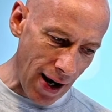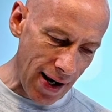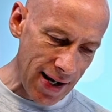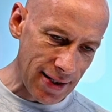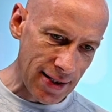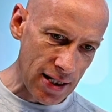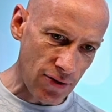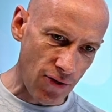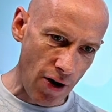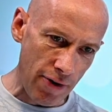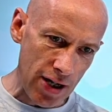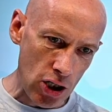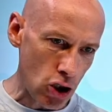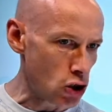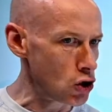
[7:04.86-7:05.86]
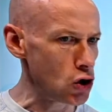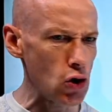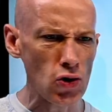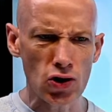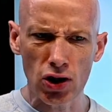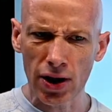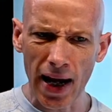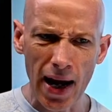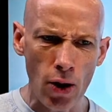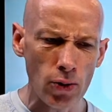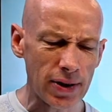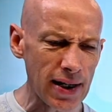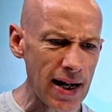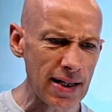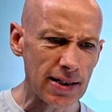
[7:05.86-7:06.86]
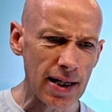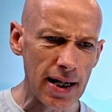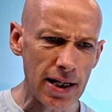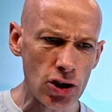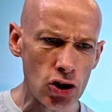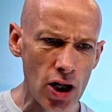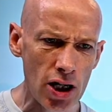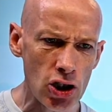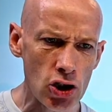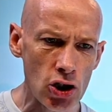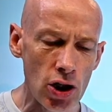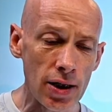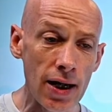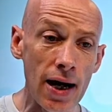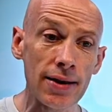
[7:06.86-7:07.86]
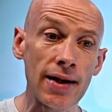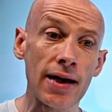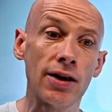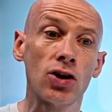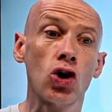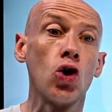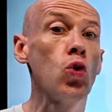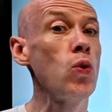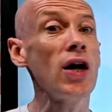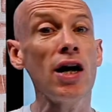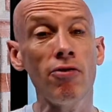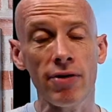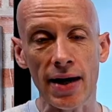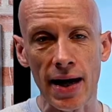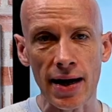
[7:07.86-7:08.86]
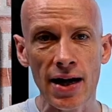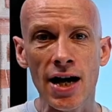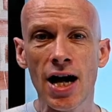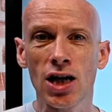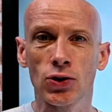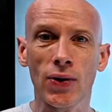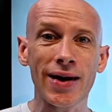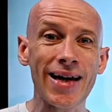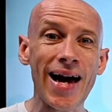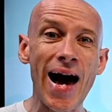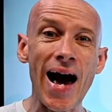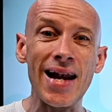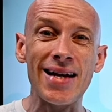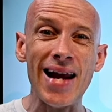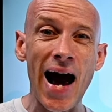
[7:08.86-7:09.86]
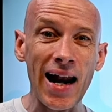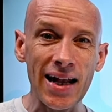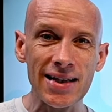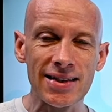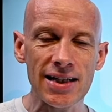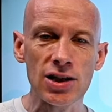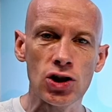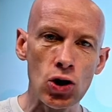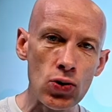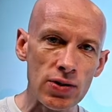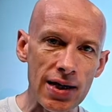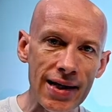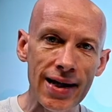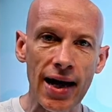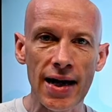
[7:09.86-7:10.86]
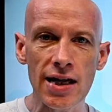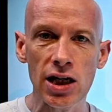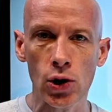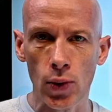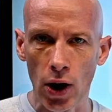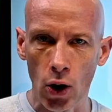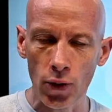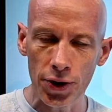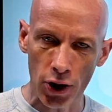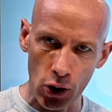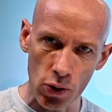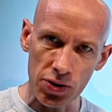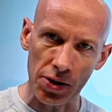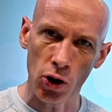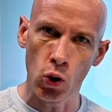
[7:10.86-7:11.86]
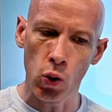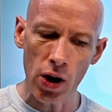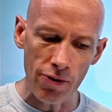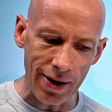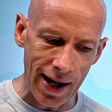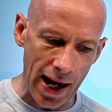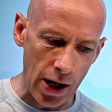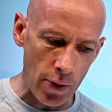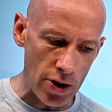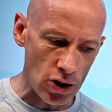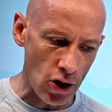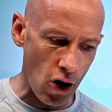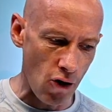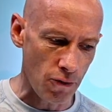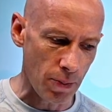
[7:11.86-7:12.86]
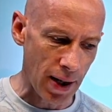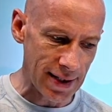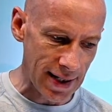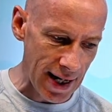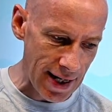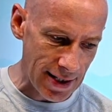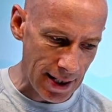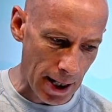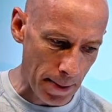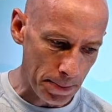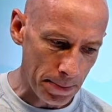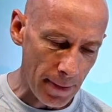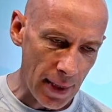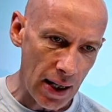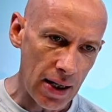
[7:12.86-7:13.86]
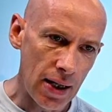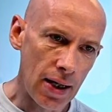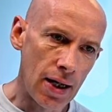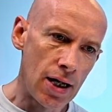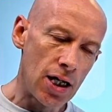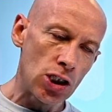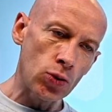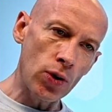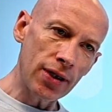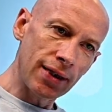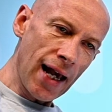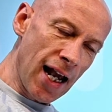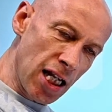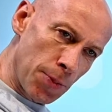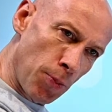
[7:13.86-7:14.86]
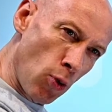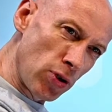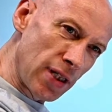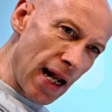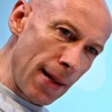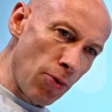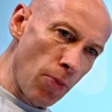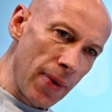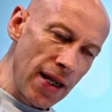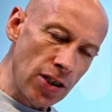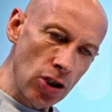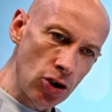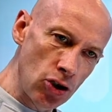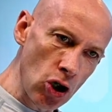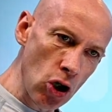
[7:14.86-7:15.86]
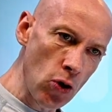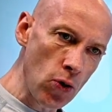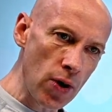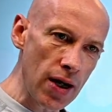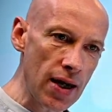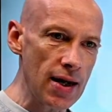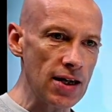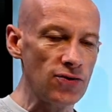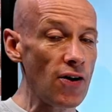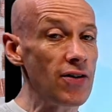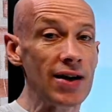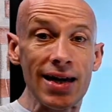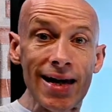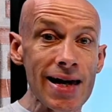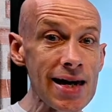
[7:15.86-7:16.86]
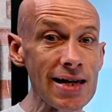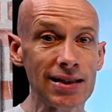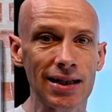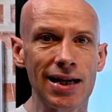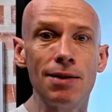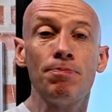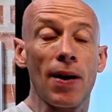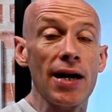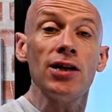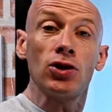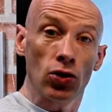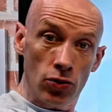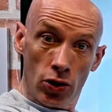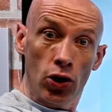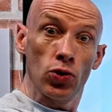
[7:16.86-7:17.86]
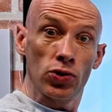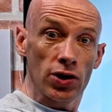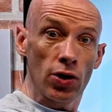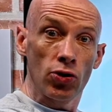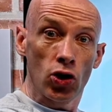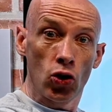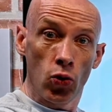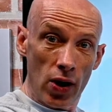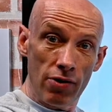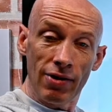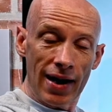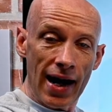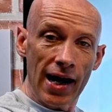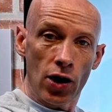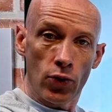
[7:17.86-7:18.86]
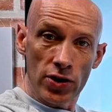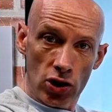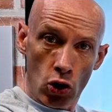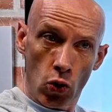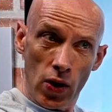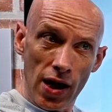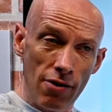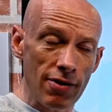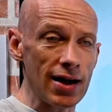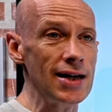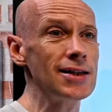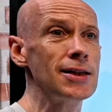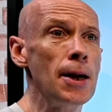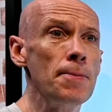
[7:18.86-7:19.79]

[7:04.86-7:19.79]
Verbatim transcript: is this very huge scale data ingestion and then querying so I can get analysis using KQL, the Kusto query language of my data. So what dashboards enable me to do is very easily, based on Kusto query language queries,